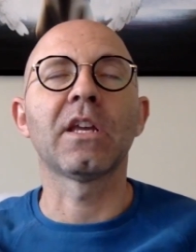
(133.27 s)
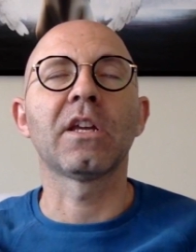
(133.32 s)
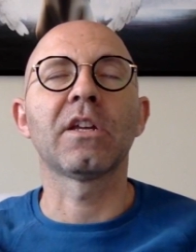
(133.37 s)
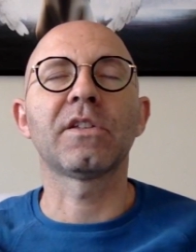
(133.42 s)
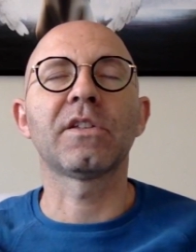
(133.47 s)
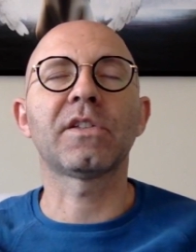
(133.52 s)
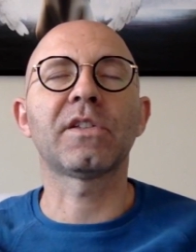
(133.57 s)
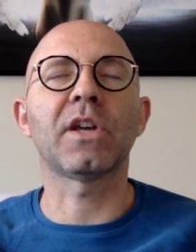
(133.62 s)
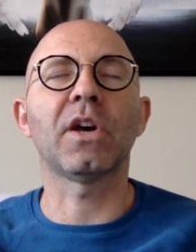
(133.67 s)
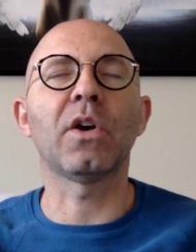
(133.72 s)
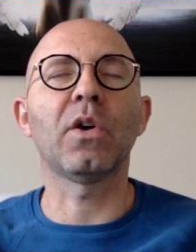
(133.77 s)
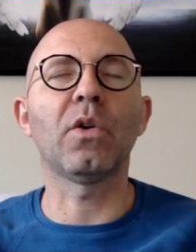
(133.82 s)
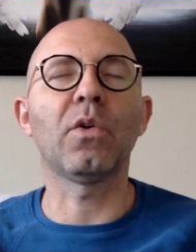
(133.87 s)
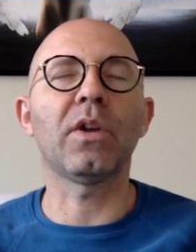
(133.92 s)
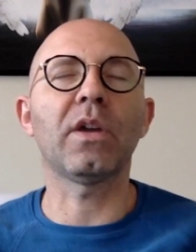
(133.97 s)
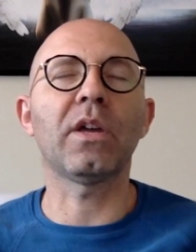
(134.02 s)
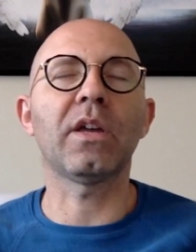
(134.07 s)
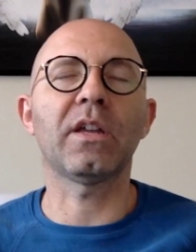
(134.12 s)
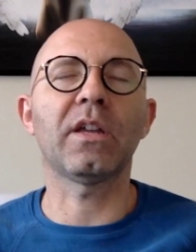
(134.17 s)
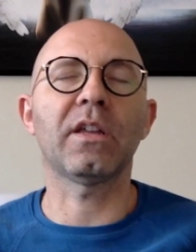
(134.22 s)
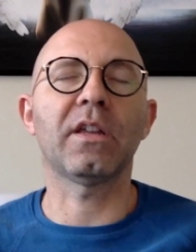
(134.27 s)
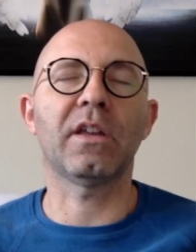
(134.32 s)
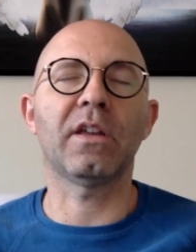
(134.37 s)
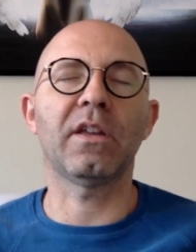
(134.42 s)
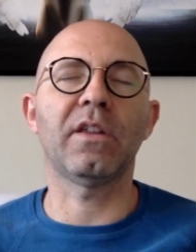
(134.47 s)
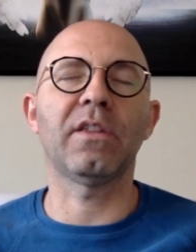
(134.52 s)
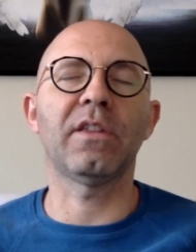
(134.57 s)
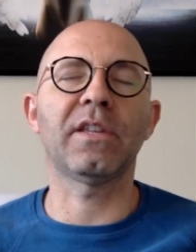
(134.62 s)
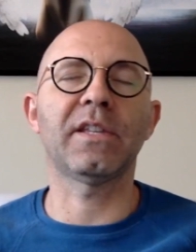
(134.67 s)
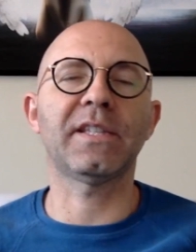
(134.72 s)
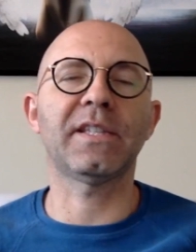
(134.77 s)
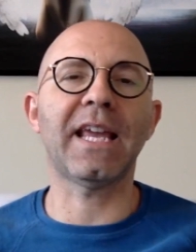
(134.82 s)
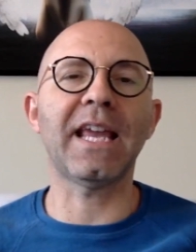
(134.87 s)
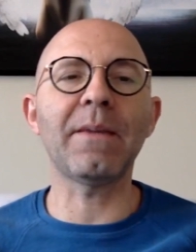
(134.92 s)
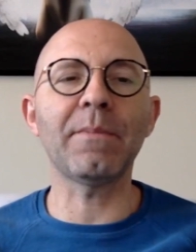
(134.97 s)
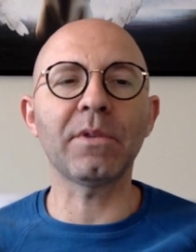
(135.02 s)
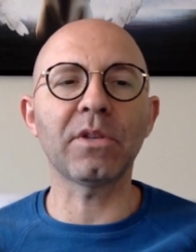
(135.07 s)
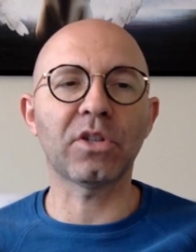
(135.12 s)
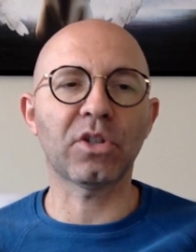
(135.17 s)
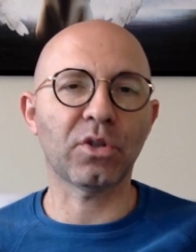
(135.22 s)
So the
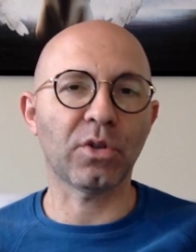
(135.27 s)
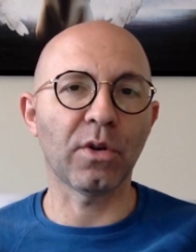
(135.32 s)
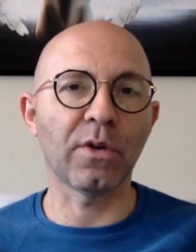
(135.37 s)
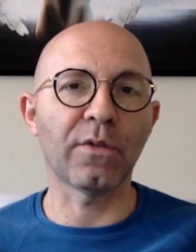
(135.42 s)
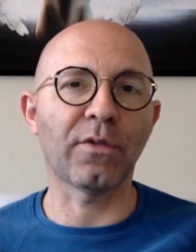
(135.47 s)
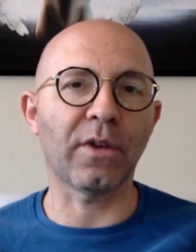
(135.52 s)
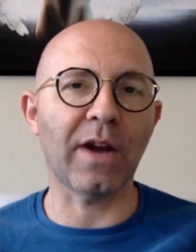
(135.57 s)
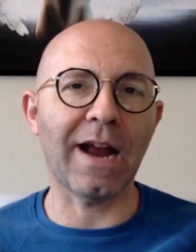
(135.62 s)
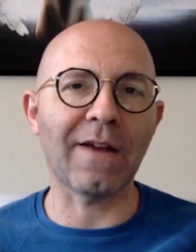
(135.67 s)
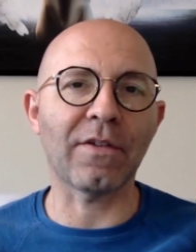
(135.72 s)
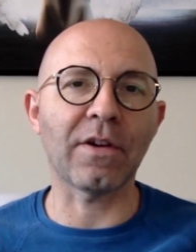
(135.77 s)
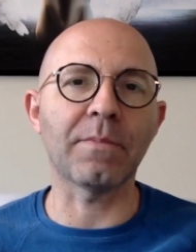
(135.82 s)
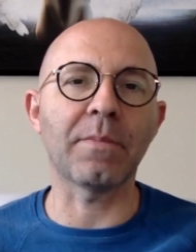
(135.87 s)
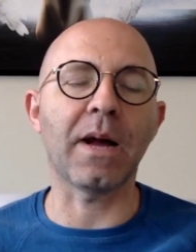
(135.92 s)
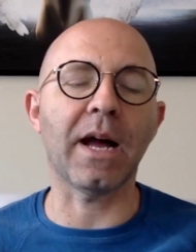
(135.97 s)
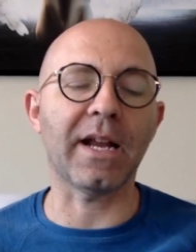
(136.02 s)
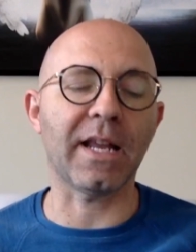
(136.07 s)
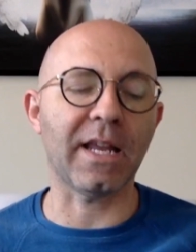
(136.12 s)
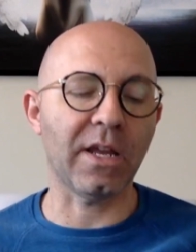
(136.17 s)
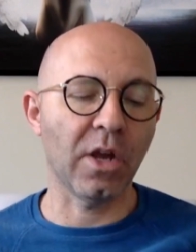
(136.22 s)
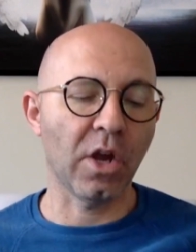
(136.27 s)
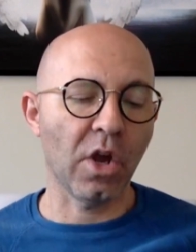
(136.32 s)
same is true for everybody.